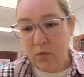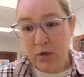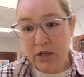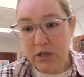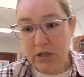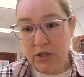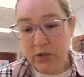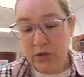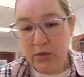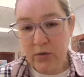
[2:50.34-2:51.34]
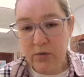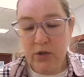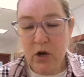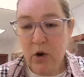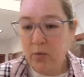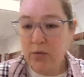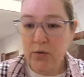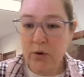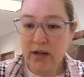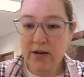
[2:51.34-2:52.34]
What do? Don't
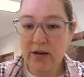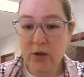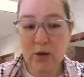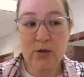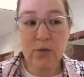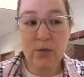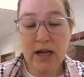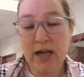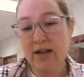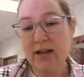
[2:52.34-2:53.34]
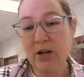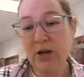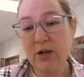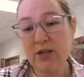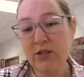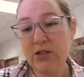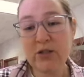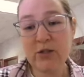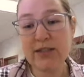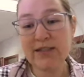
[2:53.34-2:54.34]
throw those away. Encourage
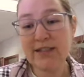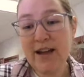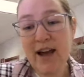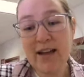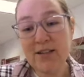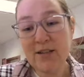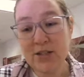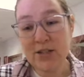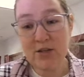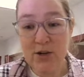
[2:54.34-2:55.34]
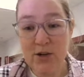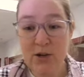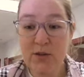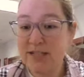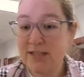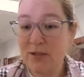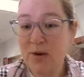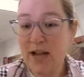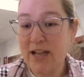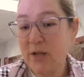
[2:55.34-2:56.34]
students not to just throw this
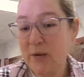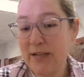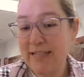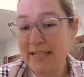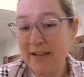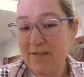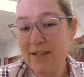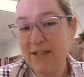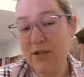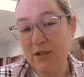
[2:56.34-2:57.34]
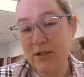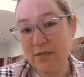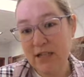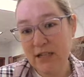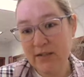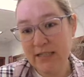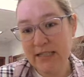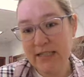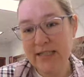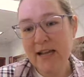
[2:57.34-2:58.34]
away. You can save this, you can reuse
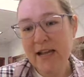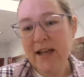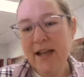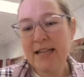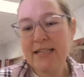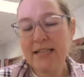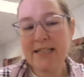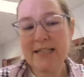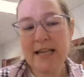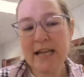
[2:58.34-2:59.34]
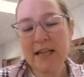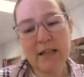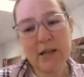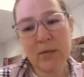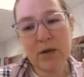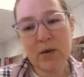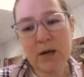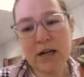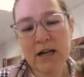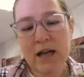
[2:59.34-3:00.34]
this. It does take a little bit of
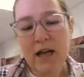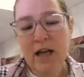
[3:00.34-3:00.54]
work,